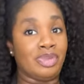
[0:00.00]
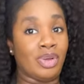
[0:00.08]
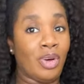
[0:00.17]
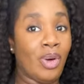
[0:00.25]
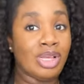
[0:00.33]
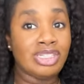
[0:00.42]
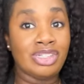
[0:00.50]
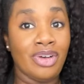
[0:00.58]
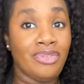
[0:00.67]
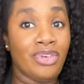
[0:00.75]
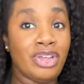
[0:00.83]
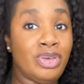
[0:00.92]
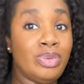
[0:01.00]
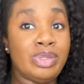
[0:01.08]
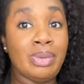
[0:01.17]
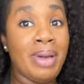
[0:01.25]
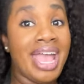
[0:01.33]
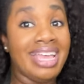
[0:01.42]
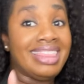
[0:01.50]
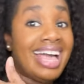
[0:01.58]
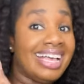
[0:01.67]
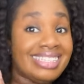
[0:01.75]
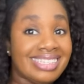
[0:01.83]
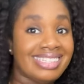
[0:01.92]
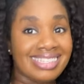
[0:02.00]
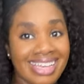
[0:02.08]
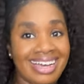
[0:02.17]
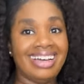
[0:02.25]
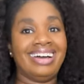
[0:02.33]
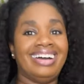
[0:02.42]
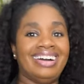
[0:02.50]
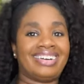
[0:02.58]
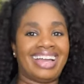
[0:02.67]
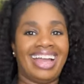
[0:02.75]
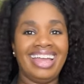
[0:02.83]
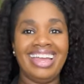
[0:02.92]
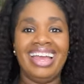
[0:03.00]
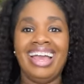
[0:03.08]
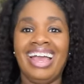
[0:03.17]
cost for you to pay less. Okay.